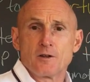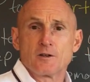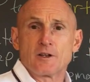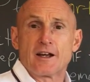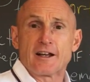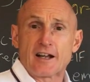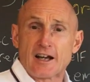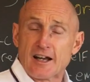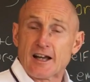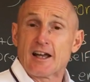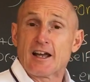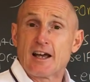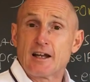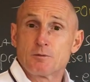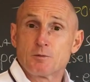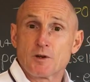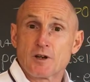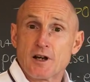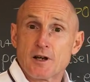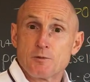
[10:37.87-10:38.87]
like I
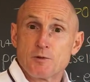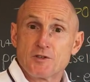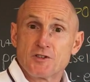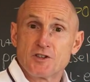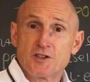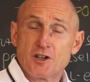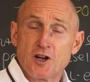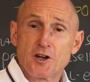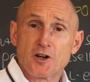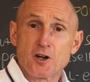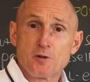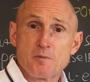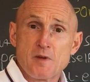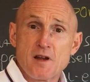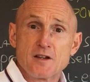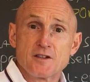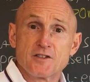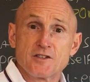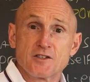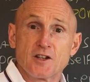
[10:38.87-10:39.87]
had when I was a younger
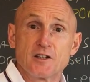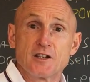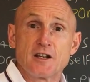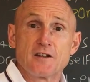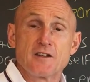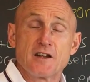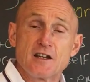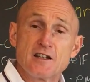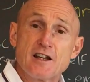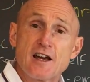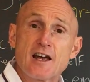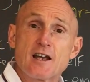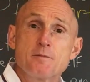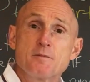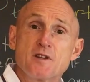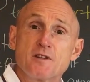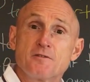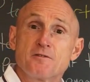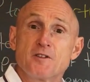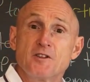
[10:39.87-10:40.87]
man studying the anatomy
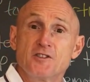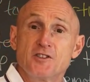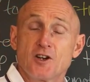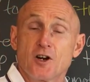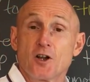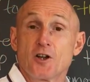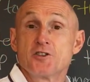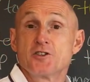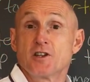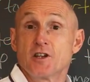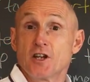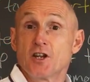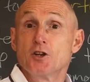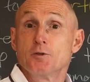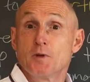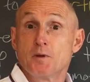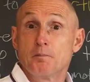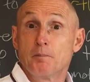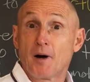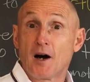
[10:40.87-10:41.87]
and physiology of the
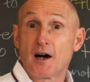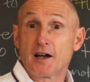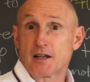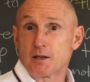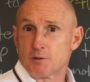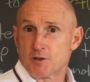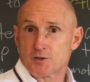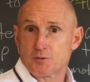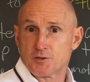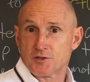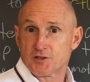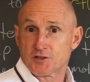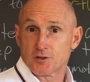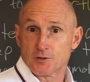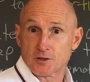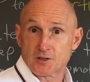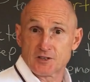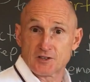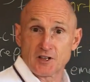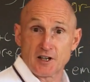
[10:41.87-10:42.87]
human body, which was so
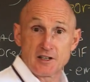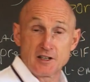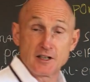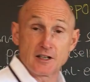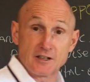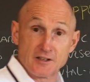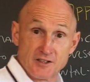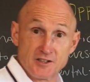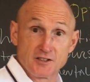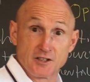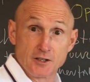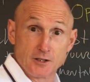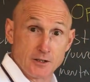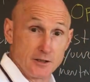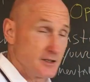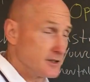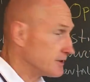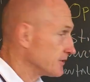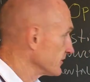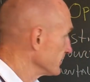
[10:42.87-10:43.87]
exciting and still
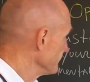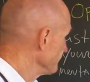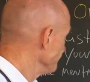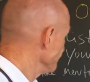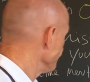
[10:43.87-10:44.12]
is.